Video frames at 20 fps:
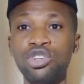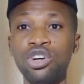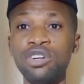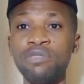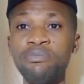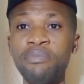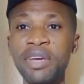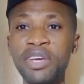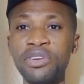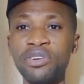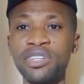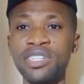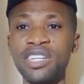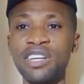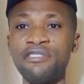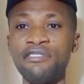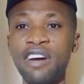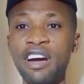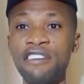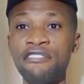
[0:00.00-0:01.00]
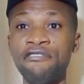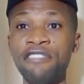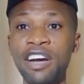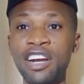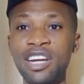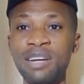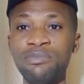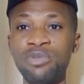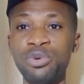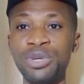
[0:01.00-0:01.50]
Don't make yourself
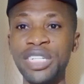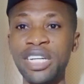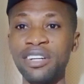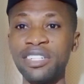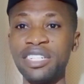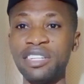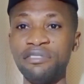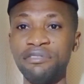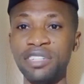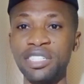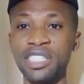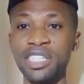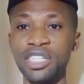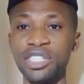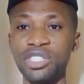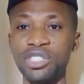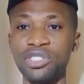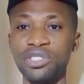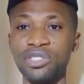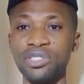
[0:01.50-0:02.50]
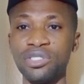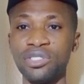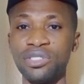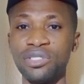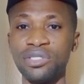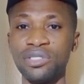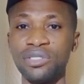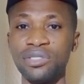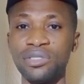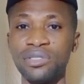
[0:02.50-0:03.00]
available without invitations.
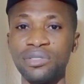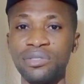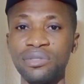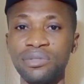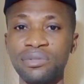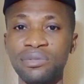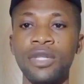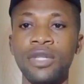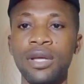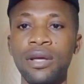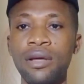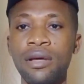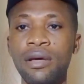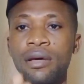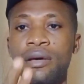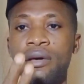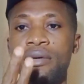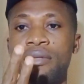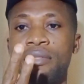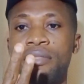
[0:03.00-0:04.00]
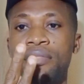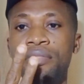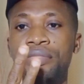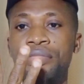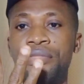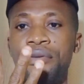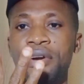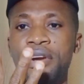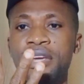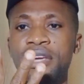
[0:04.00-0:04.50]

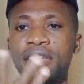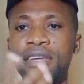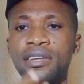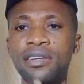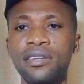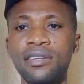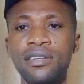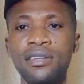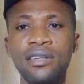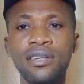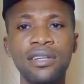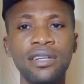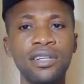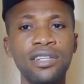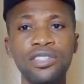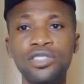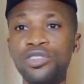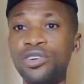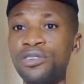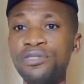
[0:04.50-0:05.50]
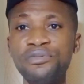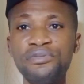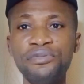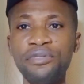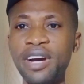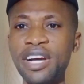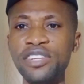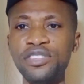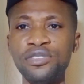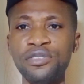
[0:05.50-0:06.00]
3. Don't
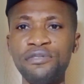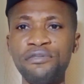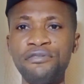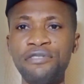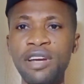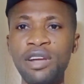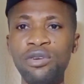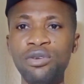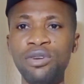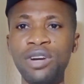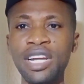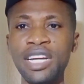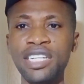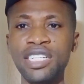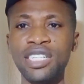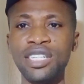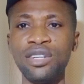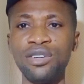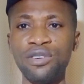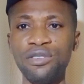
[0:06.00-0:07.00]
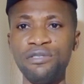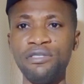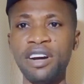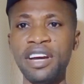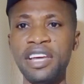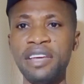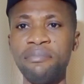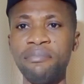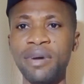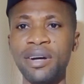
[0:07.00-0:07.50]
fight your fellow lady over
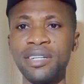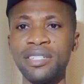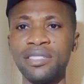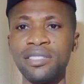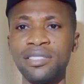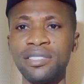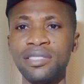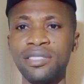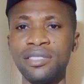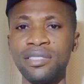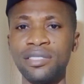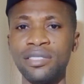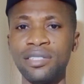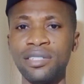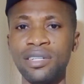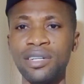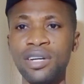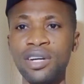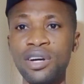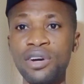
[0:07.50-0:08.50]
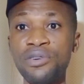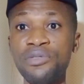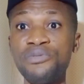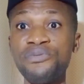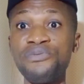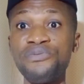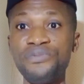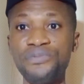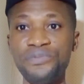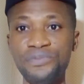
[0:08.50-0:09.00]
a man.
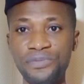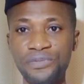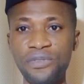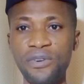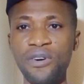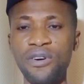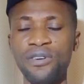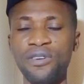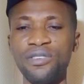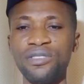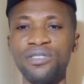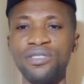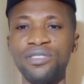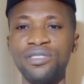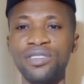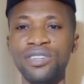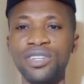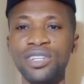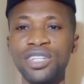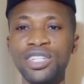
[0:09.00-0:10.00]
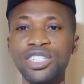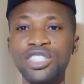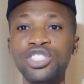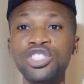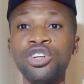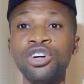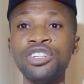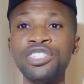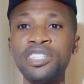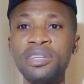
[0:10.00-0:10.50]
4.
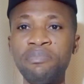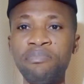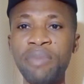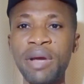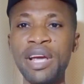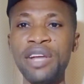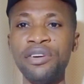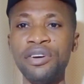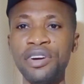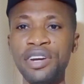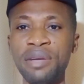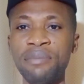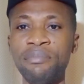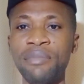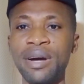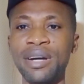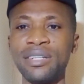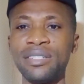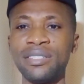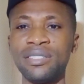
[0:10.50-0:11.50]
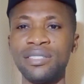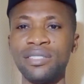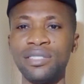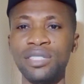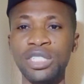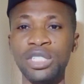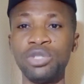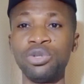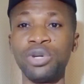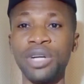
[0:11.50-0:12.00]
Don't depend on a
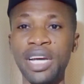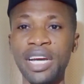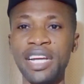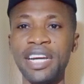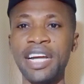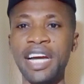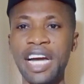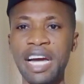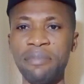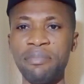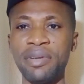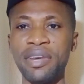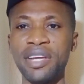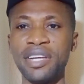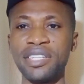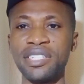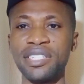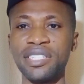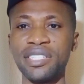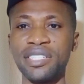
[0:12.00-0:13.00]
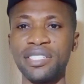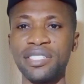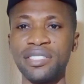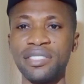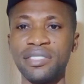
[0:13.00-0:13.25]
man to gain happiness.